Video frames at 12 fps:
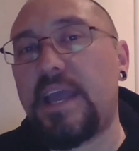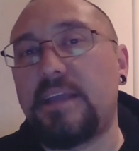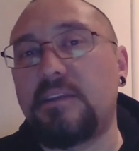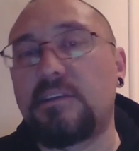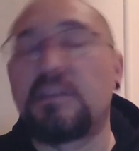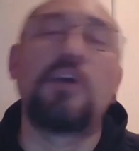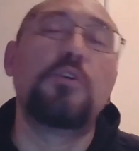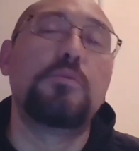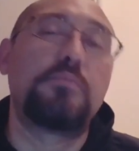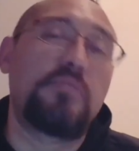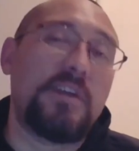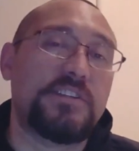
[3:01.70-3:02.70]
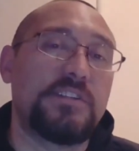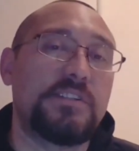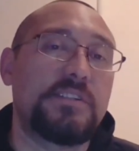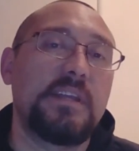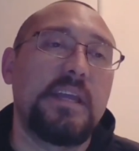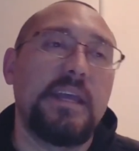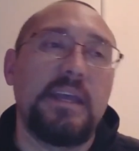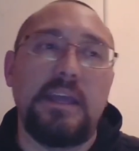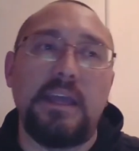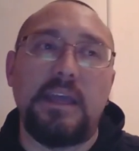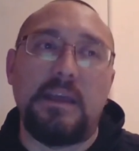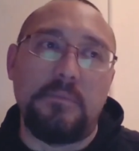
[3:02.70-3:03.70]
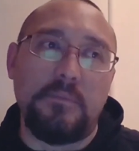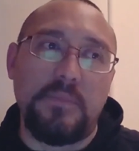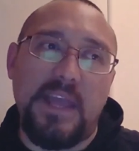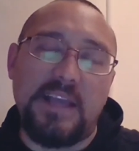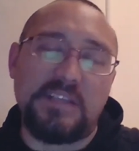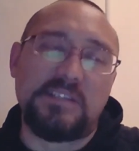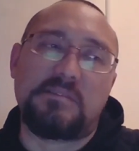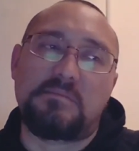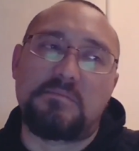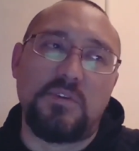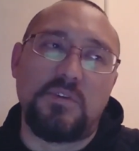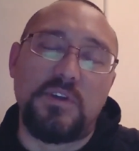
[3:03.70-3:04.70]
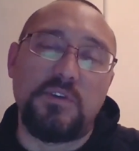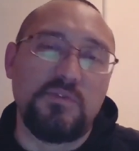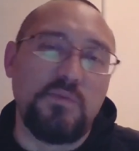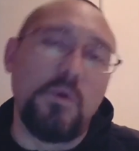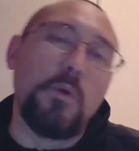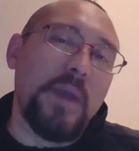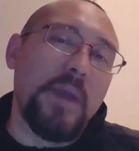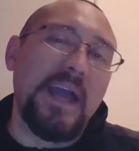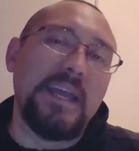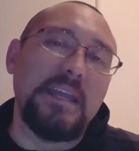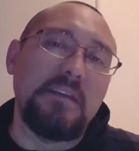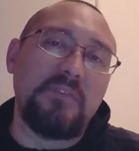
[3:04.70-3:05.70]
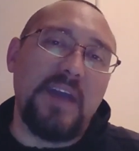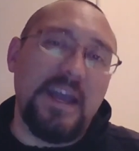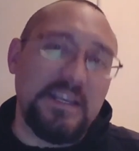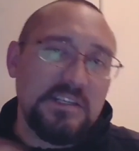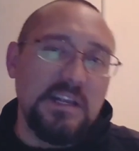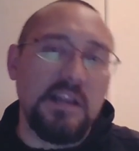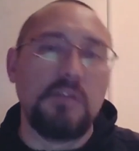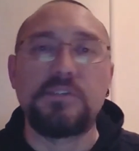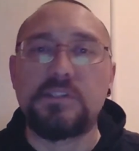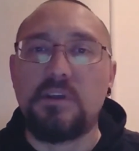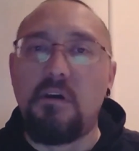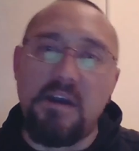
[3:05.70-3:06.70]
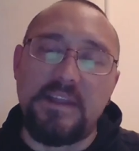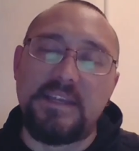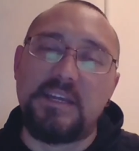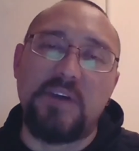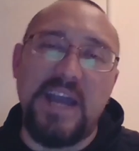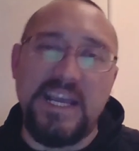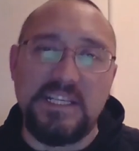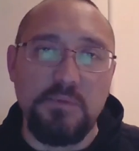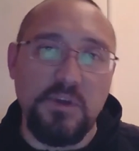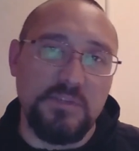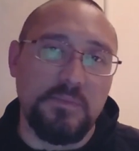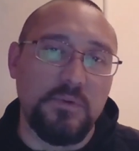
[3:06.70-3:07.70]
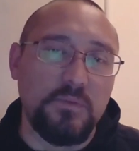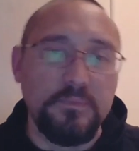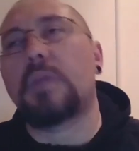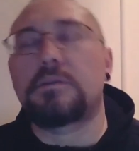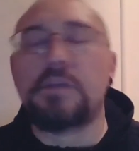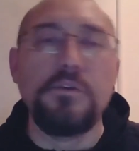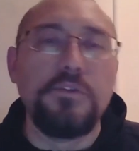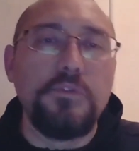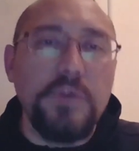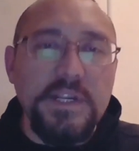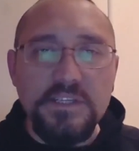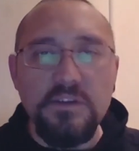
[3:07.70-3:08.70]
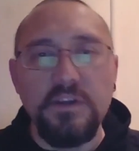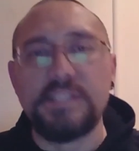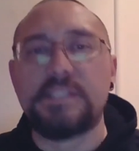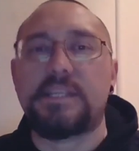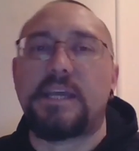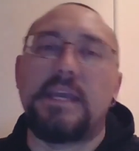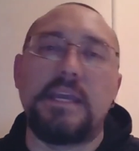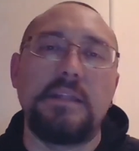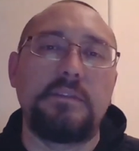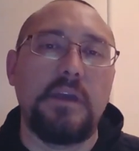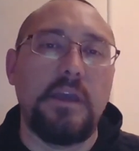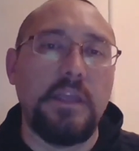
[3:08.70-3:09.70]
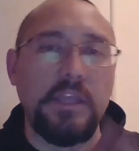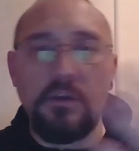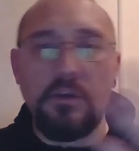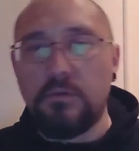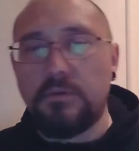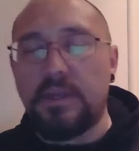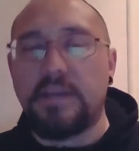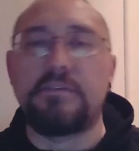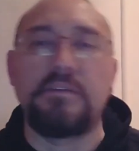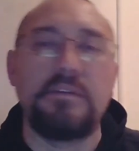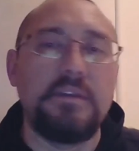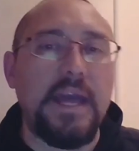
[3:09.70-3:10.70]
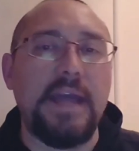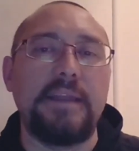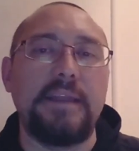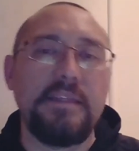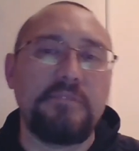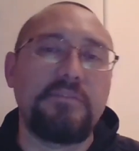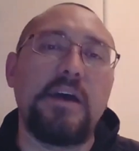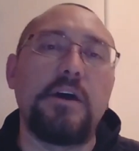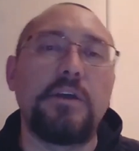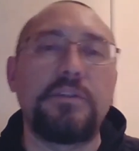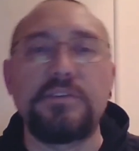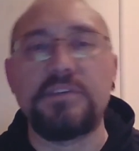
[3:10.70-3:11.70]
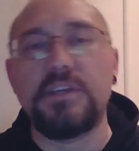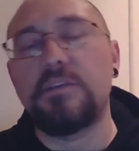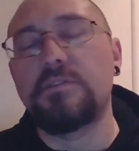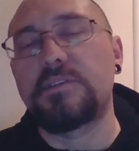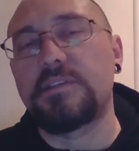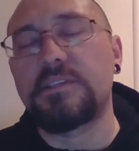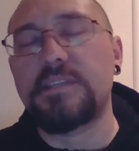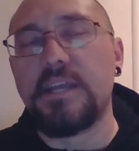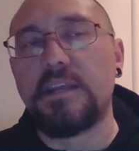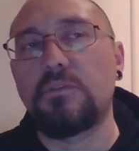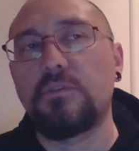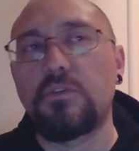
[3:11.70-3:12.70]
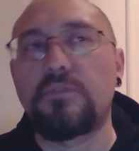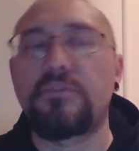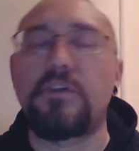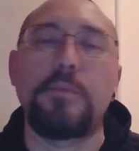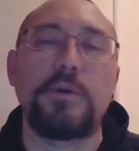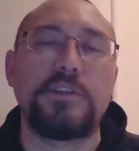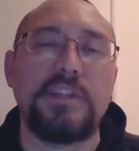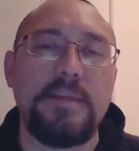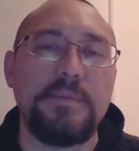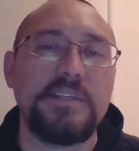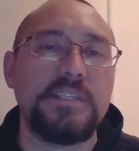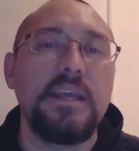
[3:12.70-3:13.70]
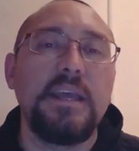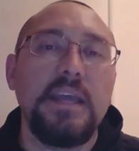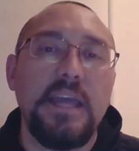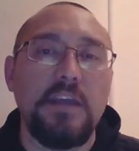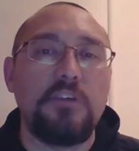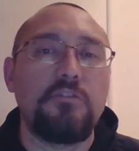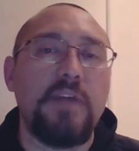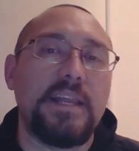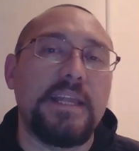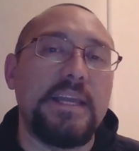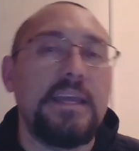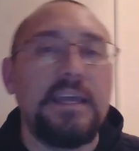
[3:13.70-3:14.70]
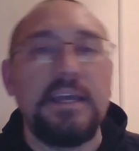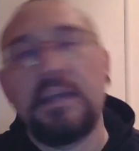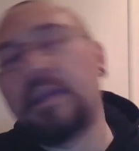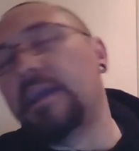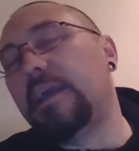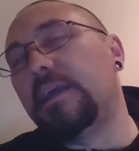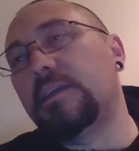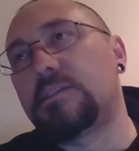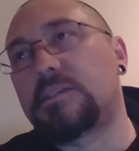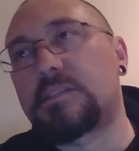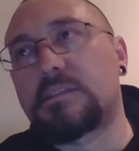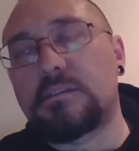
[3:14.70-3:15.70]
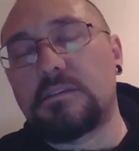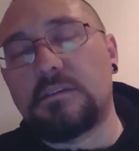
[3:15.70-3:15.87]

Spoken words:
and low pressures, gas molecules will behave as close to ideal as possible. So the reason I'd stated that you, Nathan, and other flat earthers are using the second law of thermodynamics incorrectly is,